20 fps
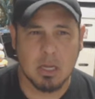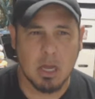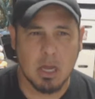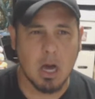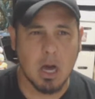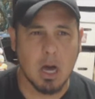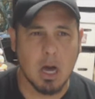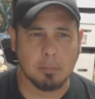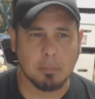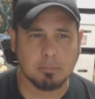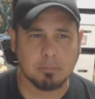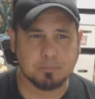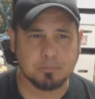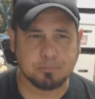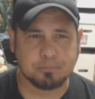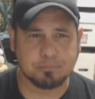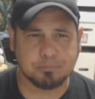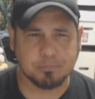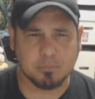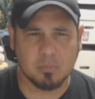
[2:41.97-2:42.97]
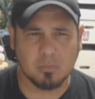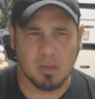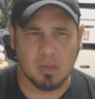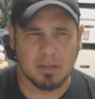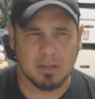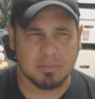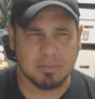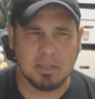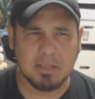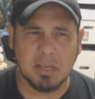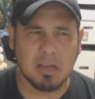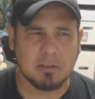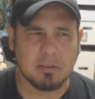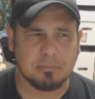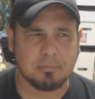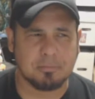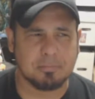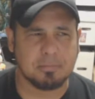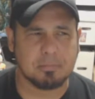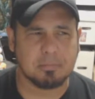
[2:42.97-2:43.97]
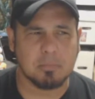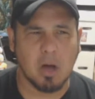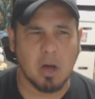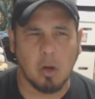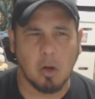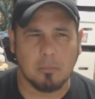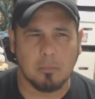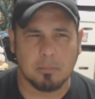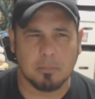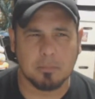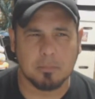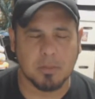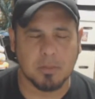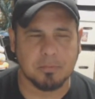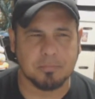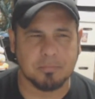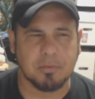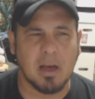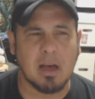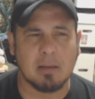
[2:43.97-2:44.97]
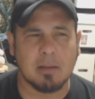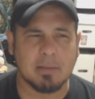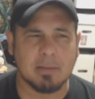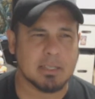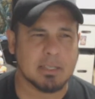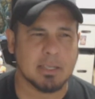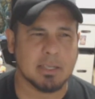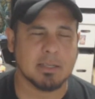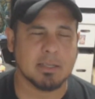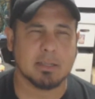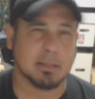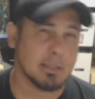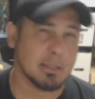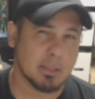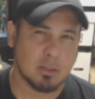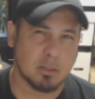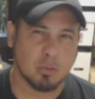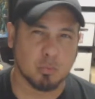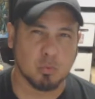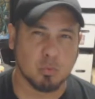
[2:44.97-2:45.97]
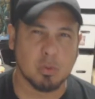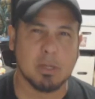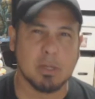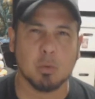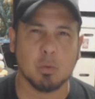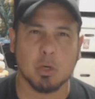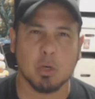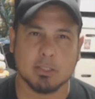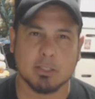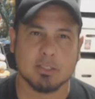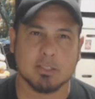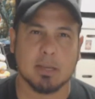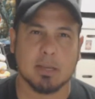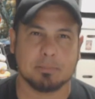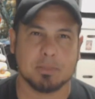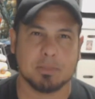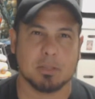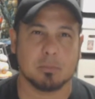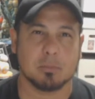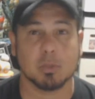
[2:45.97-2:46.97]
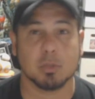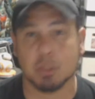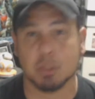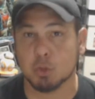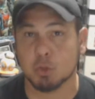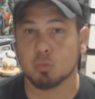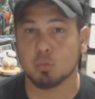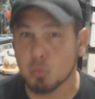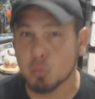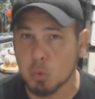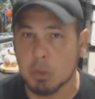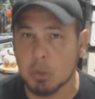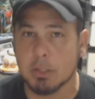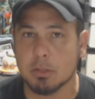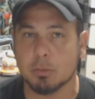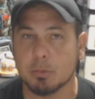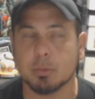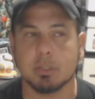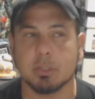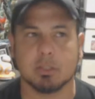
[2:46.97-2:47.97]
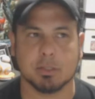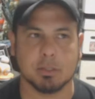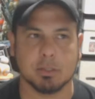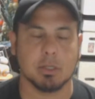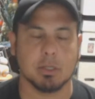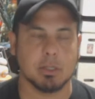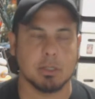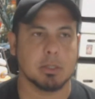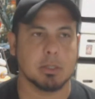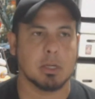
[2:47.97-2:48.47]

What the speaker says: I think out of the 5 I did, I think 3 were accepted, which is really, really good.